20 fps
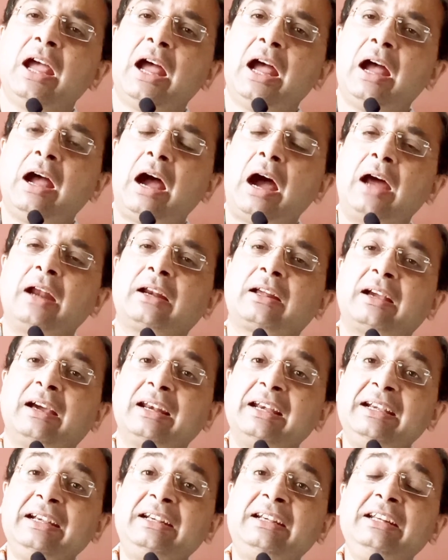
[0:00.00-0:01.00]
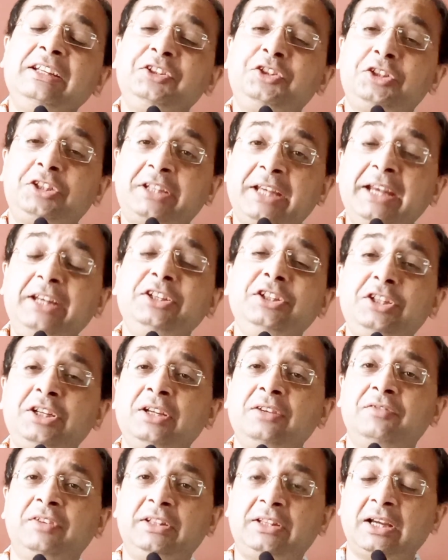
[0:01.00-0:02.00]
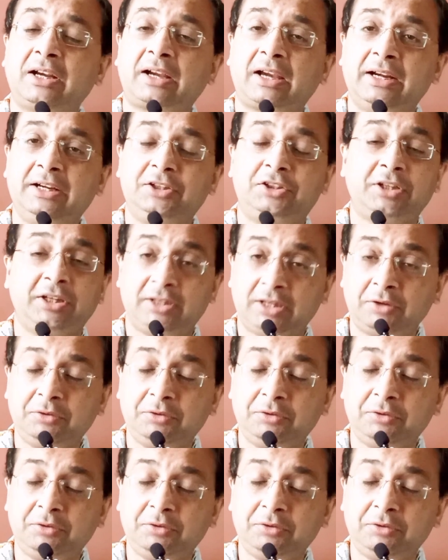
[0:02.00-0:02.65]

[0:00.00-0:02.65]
are currently changing with the current change.